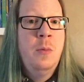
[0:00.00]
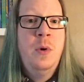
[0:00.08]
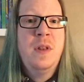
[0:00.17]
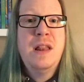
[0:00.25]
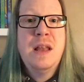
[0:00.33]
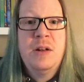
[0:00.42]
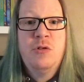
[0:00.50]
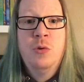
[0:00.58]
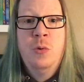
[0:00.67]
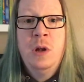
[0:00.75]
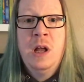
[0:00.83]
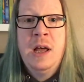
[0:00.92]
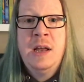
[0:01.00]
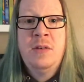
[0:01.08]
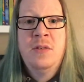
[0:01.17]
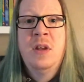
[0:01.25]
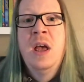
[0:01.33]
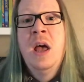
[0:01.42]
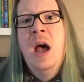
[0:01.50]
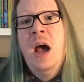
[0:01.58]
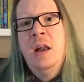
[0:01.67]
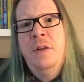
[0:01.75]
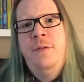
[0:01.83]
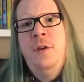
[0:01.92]
with natural light
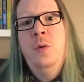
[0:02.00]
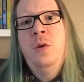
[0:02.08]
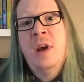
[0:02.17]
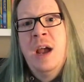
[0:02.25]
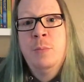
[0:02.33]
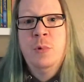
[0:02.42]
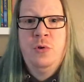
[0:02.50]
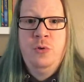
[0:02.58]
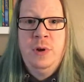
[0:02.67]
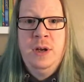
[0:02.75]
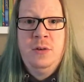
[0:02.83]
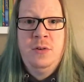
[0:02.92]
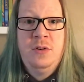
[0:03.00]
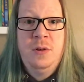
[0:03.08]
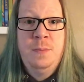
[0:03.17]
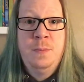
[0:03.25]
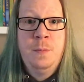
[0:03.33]
and a few camera tricks.